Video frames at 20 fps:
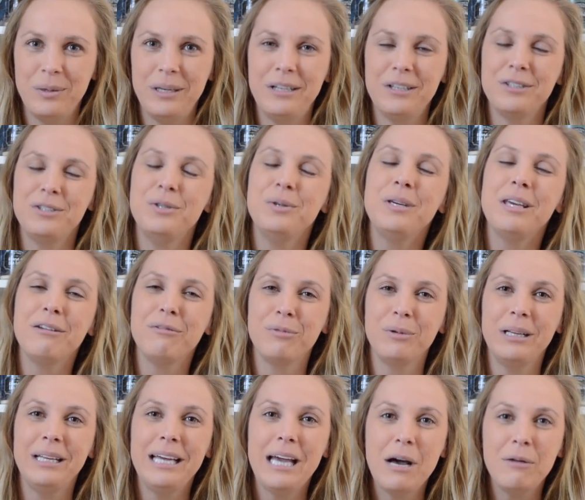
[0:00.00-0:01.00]
readers who give
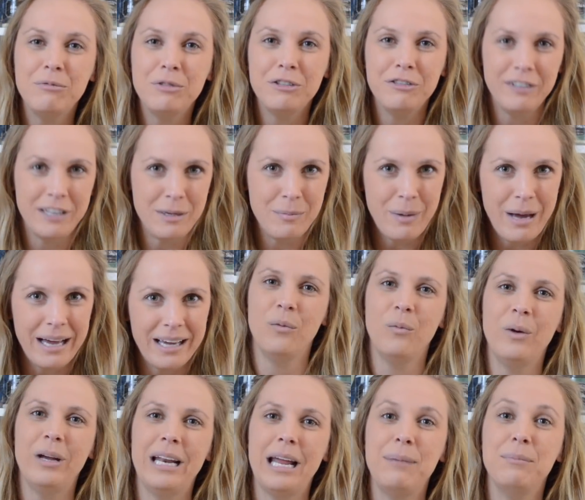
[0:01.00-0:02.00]
really helpful feedback
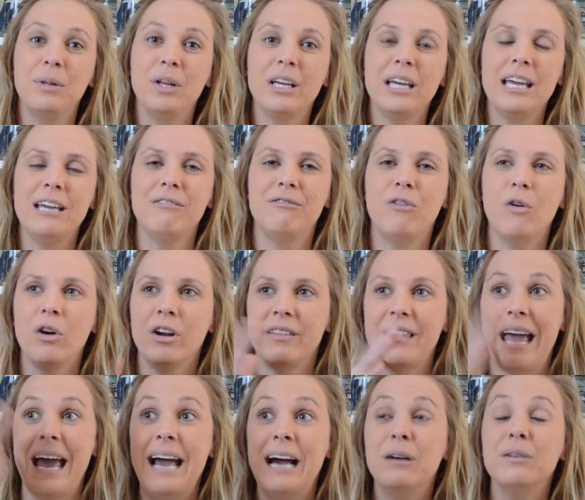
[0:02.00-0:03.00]
when I'm looking for
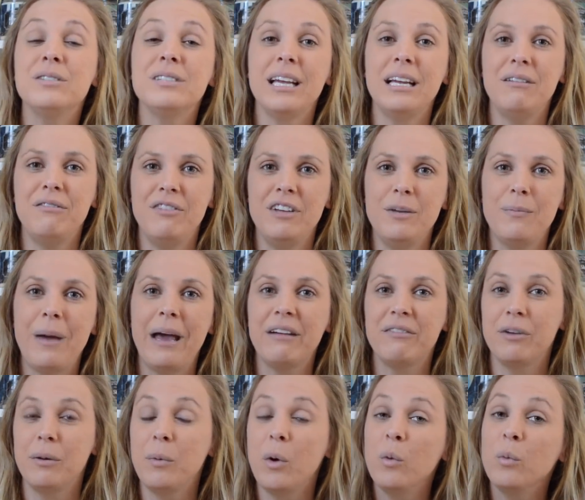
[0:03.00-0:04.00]
that outside feedback
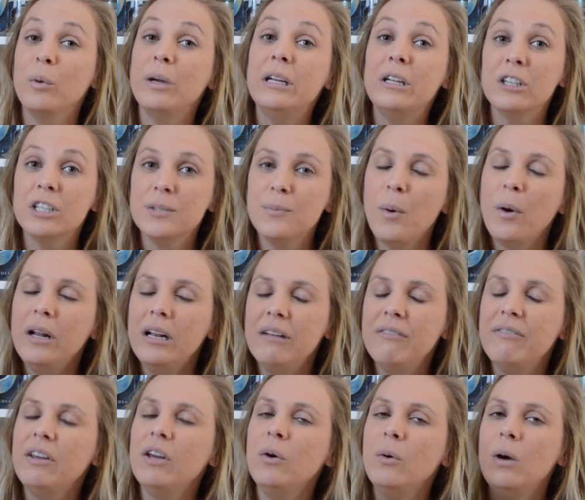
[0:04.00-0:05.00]
from a reader's point
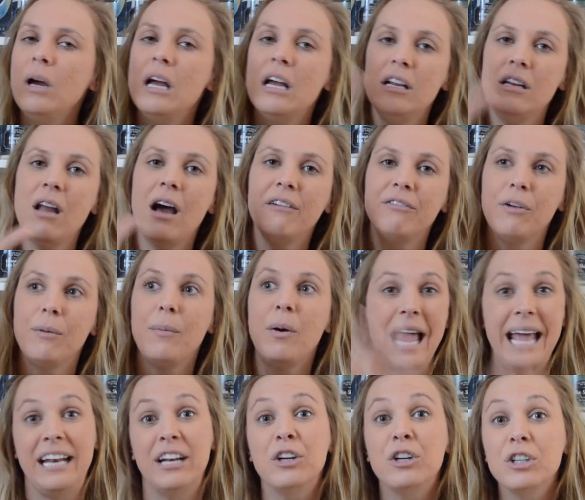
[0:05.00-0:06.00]
of view, not from an
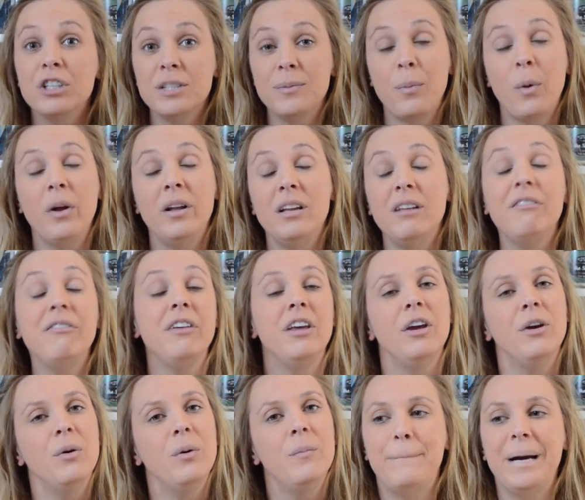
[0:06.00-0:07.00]
editor's point of view.